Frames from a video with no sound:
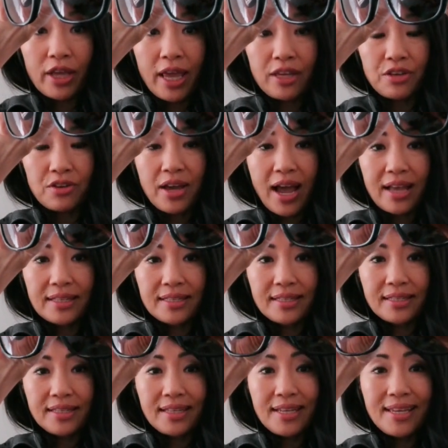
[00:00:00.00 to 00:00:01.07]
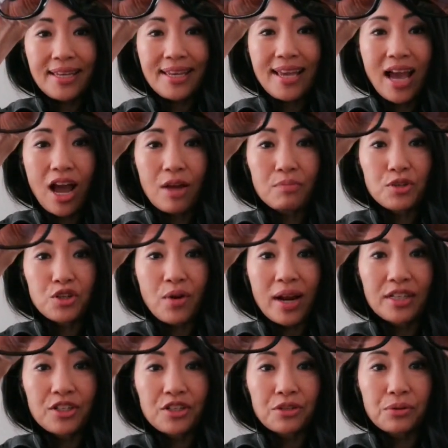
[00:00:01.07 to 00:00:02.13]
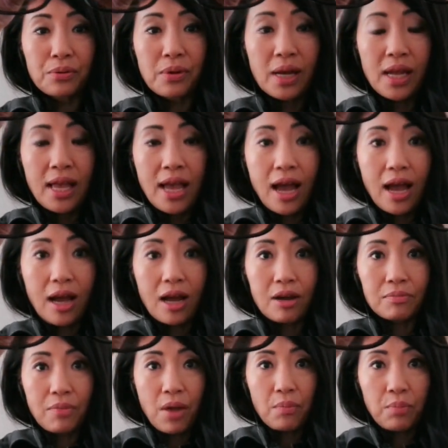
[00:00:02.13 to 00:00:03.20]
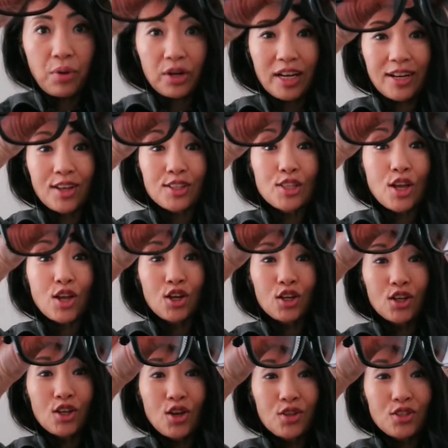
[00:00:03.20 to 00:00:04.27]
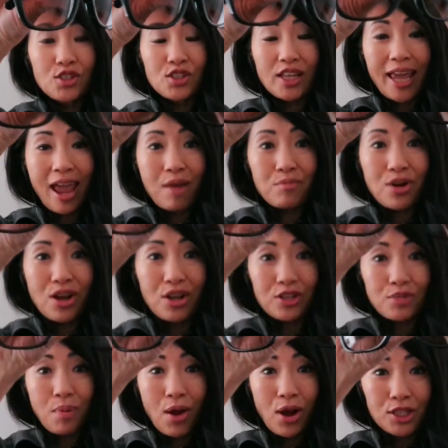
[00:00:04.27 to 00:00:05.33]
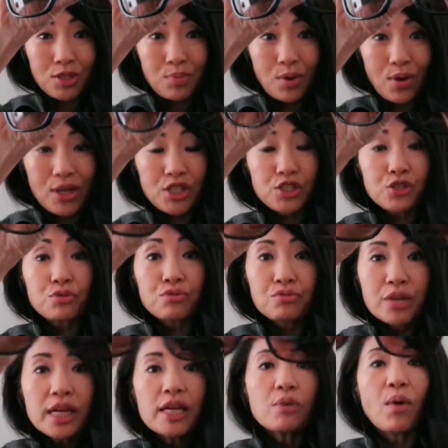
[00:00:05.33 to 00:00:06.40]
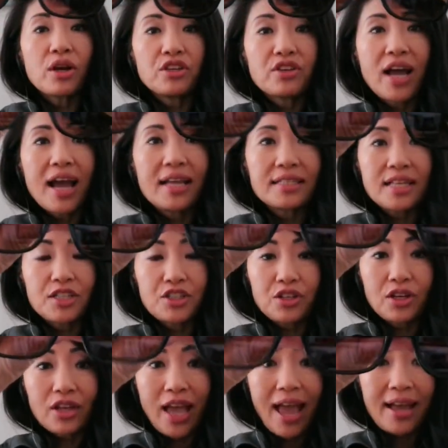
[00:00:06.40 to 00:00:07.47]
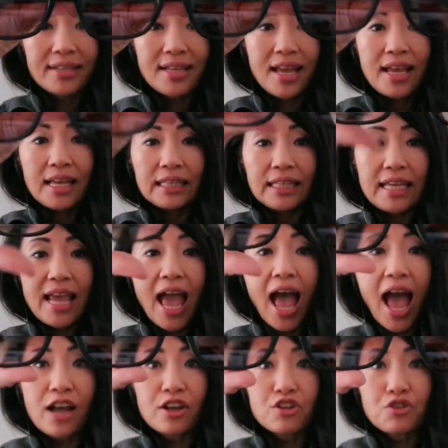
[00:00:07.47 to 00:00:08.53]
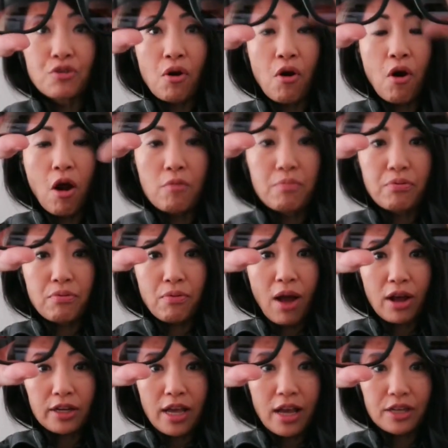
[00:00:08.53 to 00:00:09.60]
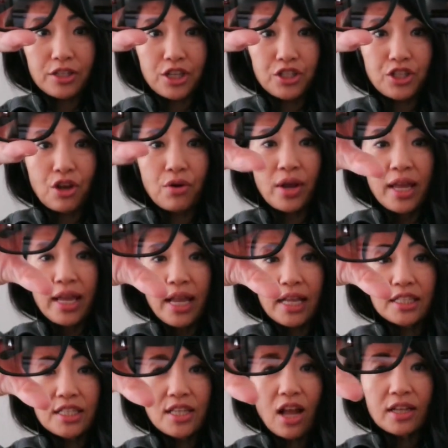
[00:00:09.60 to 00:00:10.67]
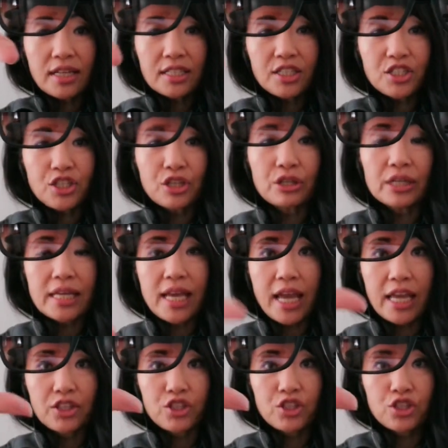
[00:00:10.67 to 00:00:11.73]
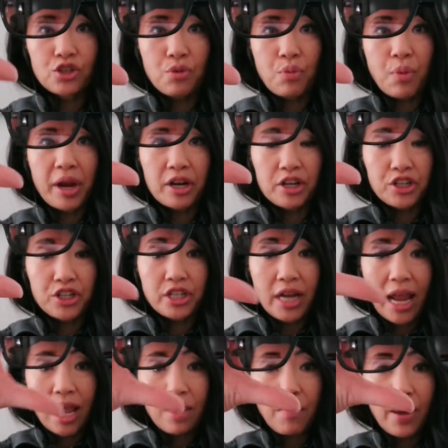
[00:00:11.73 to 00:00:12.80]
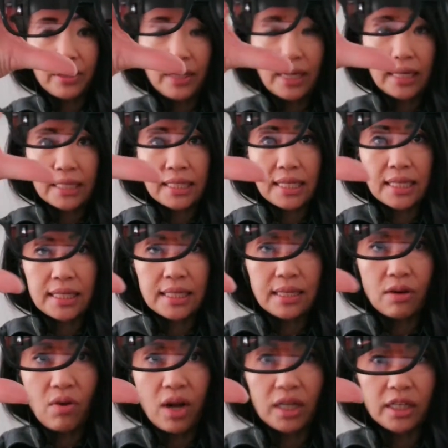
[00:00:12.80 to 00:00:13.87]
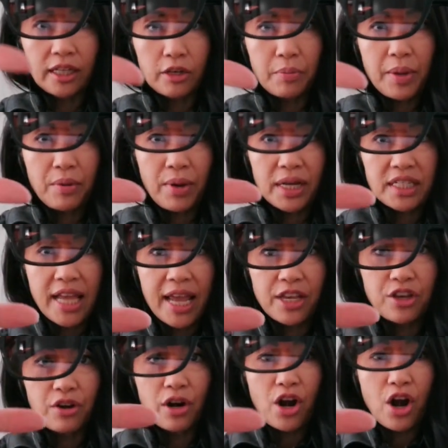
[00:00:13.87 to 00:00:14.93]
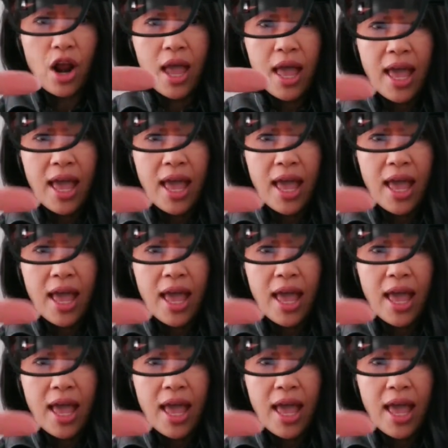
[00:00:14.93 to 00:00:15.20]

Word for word: Can you guys see? I'm trying to put it as close to the camera as possible. I just really want you guys to look at the actual product. So it's not necessarily a square shape. I think it's still a little bit rectangular.